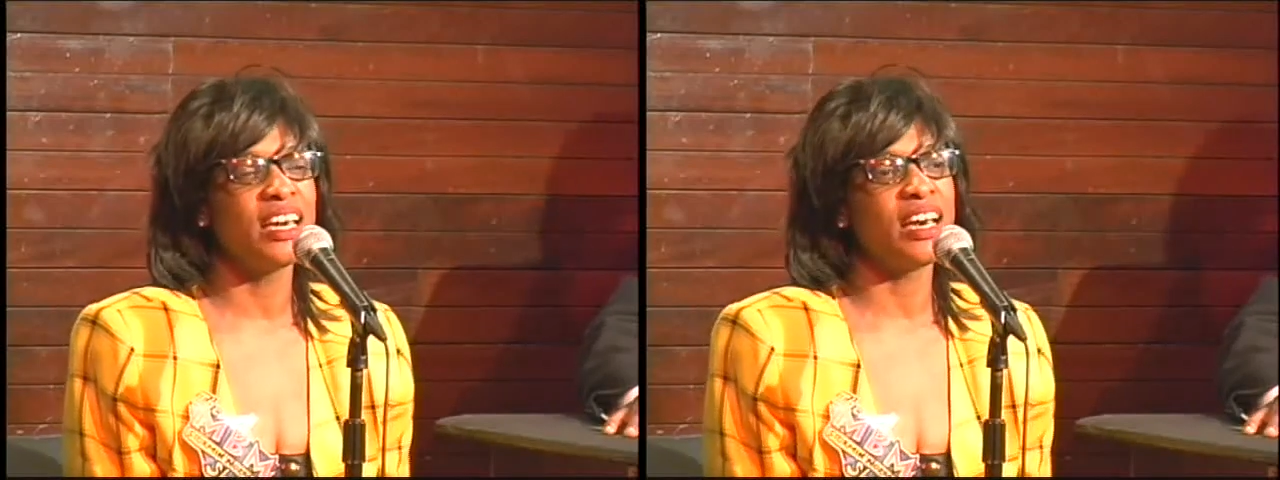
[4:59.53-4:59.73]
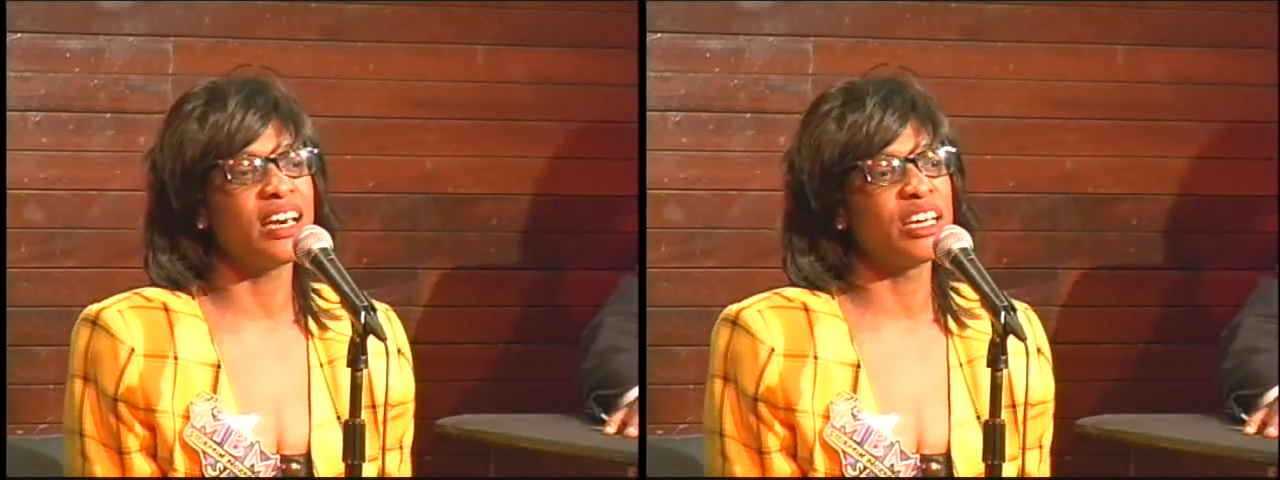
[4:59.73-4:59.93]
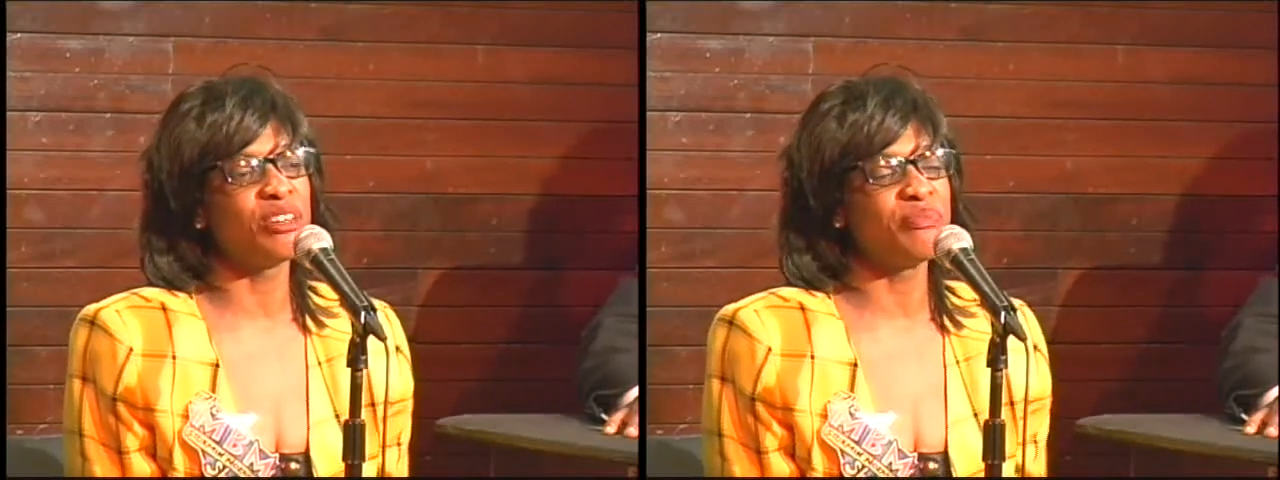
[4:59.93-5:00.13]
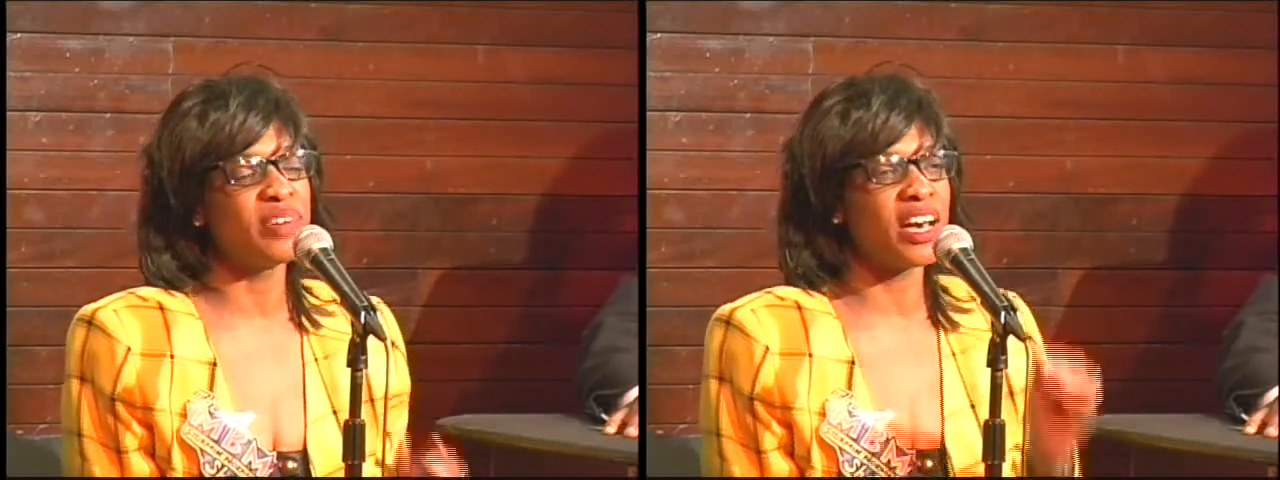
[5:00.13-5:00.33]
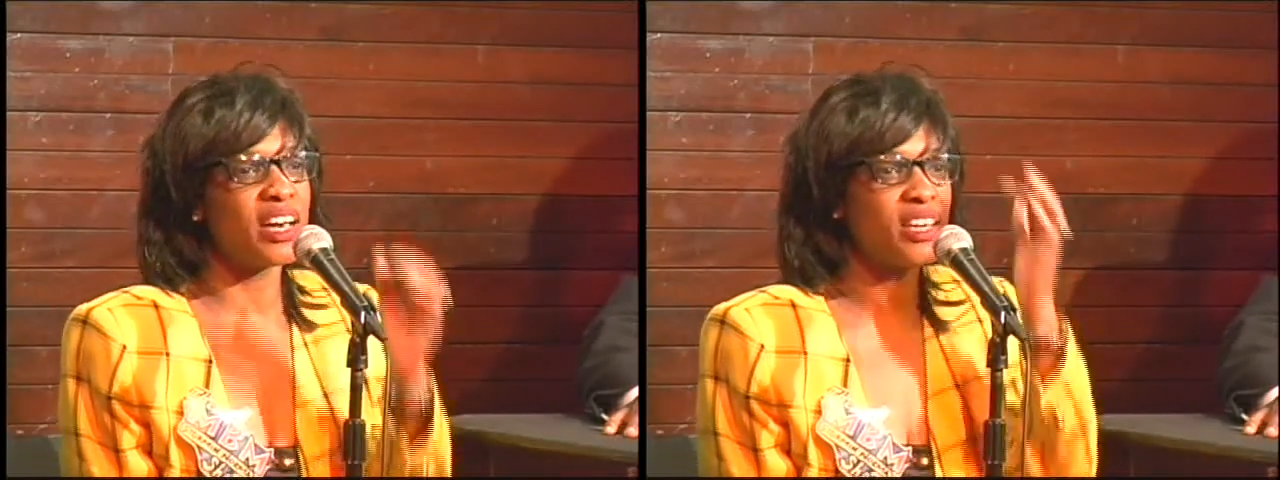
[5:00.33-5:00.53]

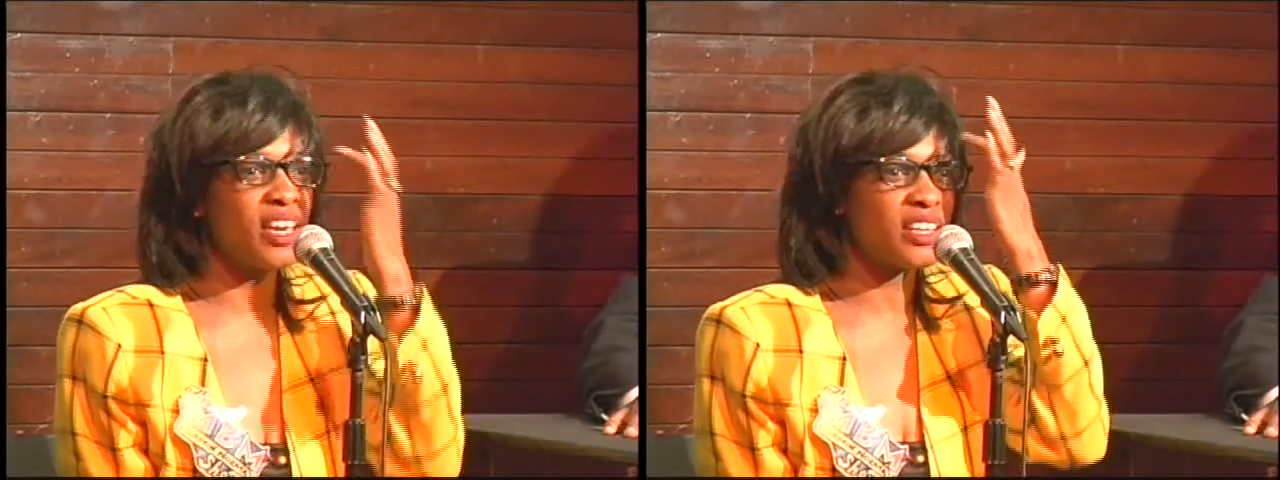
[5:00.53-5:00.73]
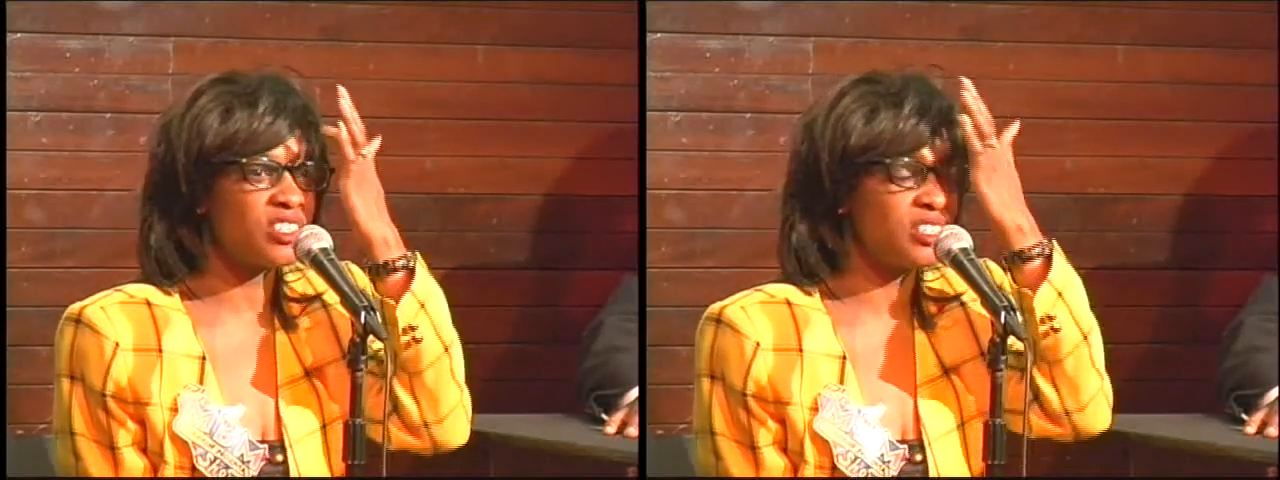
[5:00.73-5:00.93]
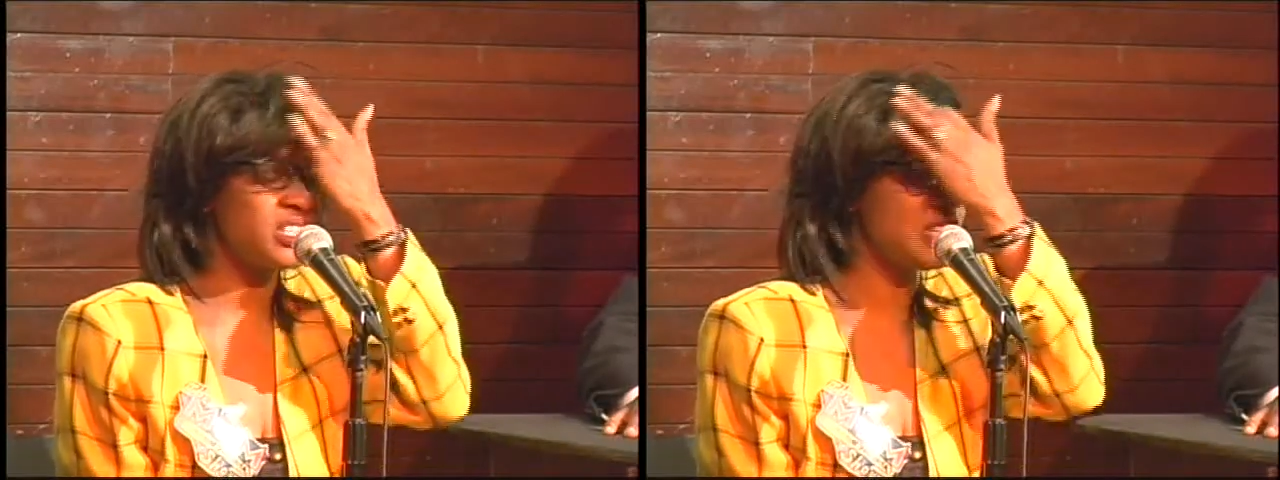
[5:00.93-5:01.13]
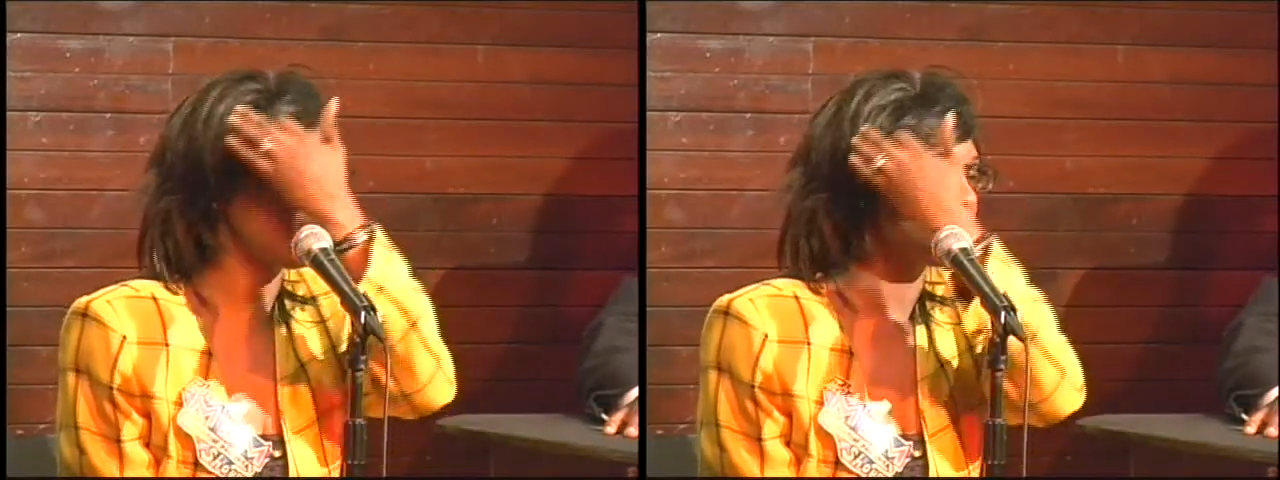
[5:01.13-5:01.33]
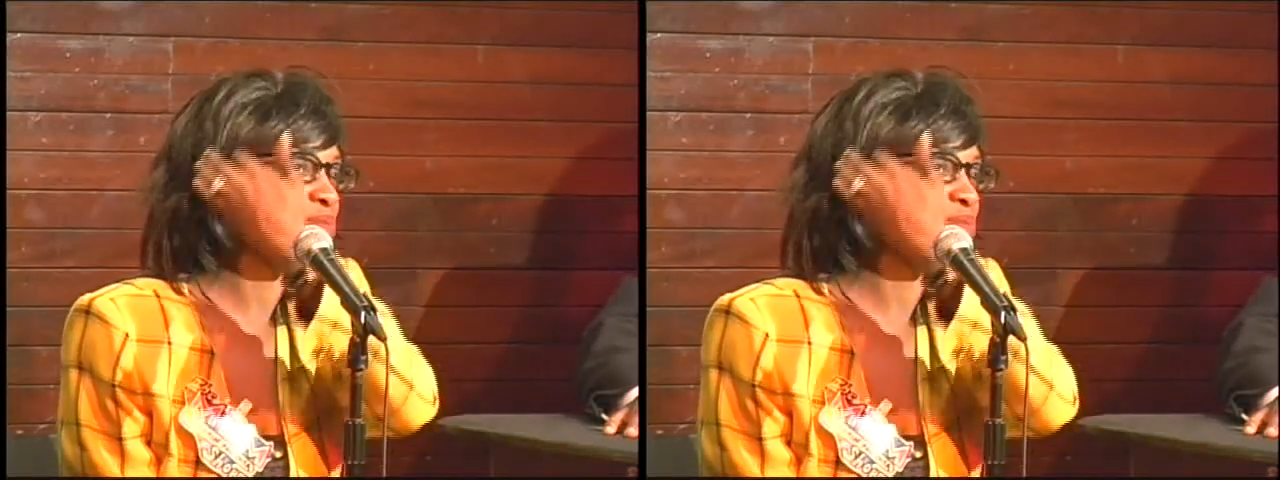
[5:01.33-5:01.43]
I actually